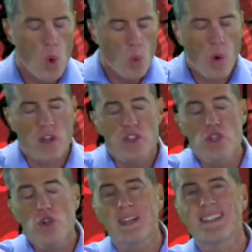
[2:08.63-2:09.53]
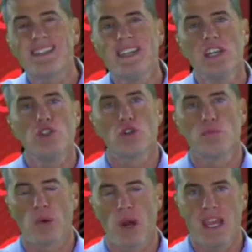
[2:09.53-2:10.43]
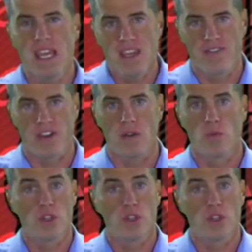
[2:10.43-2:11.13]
Once you exceed your break even,